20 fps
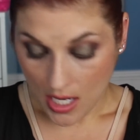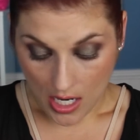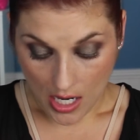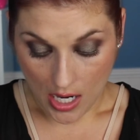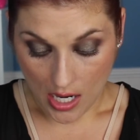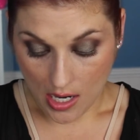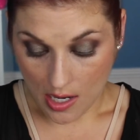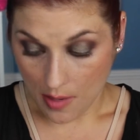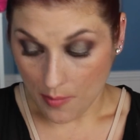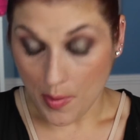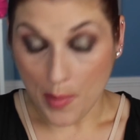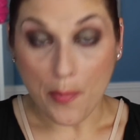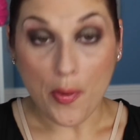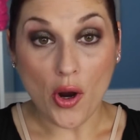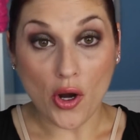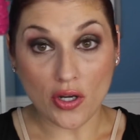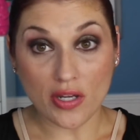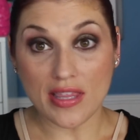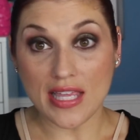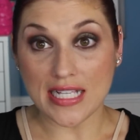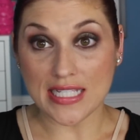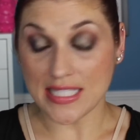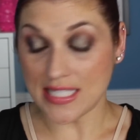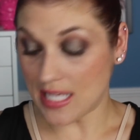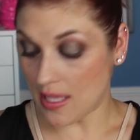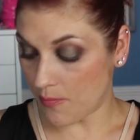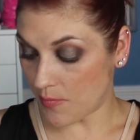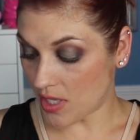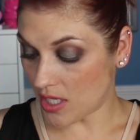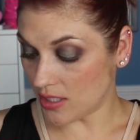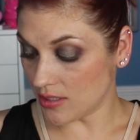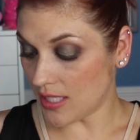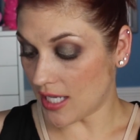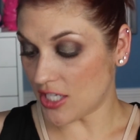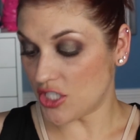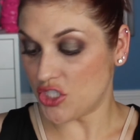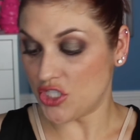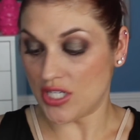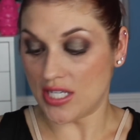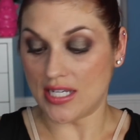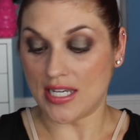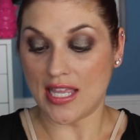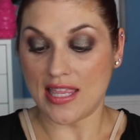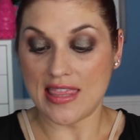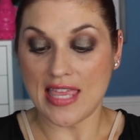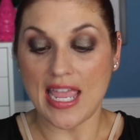part of that same collection,